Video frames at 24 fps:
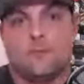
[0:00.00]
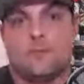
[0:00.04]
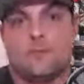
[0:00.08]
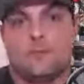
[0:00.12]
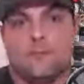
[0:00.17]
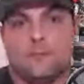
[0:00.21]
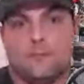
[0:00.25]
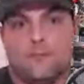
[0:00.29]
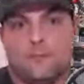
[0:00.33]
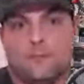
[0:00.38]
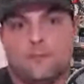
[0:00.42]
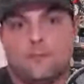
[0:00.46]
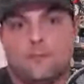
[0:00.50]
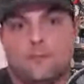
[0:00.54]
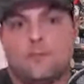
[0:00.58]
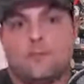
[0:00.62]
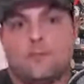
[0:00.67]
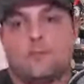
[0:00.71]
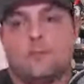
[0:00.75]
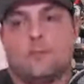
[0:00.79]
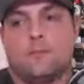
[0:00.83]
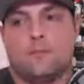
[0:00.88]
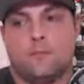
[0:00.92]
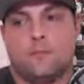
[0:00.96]

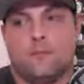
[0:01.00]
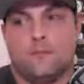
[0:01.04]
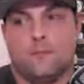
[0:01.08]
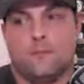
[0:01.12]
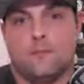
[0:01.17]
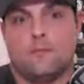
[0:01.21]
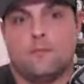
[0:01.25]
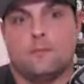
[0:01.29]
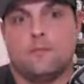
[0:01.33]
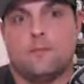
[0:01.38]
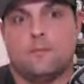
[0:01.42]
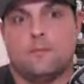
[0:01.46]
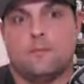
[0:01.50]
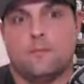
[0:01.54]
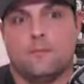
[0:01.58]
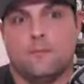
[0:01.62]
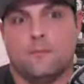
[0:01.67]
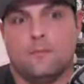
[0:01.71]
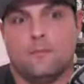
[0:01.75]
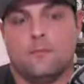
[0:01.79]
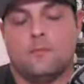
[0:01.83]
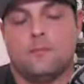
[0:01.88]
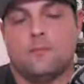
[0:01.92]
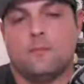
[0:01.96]

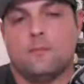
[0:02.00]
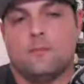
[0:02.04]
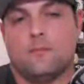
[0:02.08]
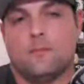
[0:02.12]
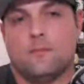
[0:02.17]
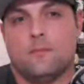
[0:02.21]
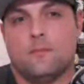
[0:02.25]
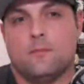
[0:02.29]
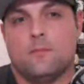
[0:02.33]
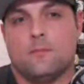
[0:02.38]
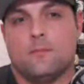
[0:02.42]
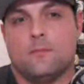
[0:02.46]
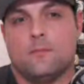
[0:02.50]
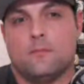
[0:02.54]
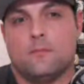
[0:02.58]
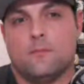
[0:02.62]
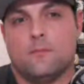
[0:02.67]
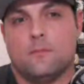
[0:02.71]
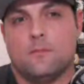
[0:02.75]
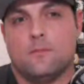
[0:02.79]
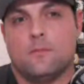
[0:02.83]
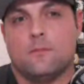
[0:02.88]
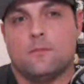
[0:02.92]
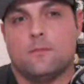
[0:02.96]

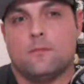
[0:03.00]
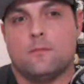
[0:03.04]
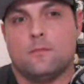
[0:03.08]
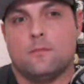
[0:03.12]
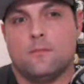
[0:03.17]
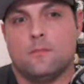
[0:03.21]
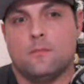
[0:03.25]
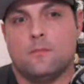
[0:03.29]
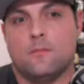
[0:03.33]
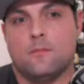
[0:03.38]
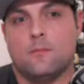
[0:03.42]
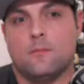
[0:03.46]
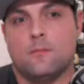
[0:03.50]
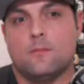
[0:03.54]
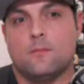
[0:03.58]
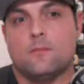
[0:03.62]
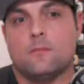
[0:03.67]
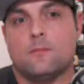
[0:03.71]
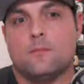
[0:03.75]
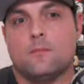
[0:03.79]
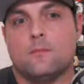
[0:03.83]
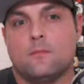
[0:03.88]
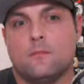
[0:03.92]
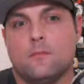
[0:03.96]

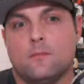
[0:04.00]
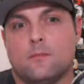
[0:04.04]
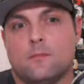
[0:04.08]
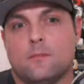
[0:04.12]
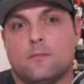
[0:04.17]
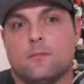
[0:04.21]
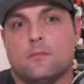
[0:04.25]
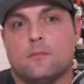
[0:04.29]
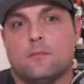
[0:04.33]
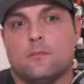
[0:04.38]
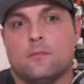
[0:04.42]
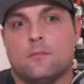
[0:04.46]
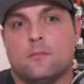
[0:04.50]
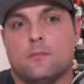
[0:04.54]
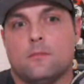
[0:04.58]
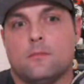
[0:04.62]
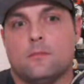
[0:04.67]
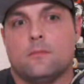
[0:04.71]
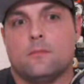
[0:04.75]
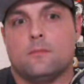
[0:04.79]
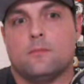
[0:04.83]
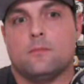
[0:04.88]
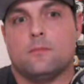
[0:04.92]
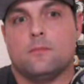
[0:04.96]

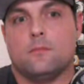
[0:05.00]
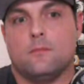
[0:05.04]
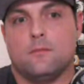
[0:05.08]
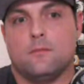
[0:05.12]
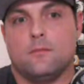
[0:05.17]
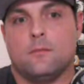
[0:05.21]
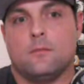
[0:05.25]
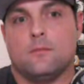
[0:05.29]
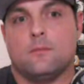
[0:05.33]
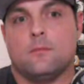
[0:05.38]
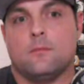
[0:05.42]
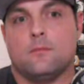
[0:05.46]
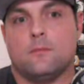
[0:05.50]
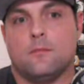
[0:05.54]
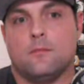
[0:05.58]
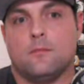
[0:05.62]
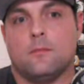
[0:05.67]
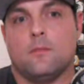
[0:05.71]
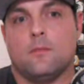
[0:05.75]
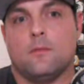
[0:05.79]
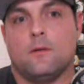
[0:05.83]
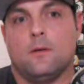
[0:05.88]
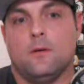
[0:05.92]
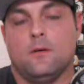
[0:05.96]

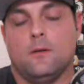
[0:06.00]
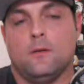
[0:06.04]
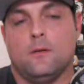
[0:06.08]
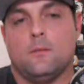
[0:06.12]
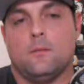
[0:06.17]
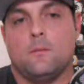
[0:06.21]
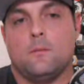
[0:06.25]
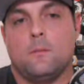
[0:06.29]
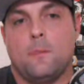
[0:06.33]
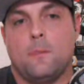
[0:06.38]
No words are spoken by the person on screen.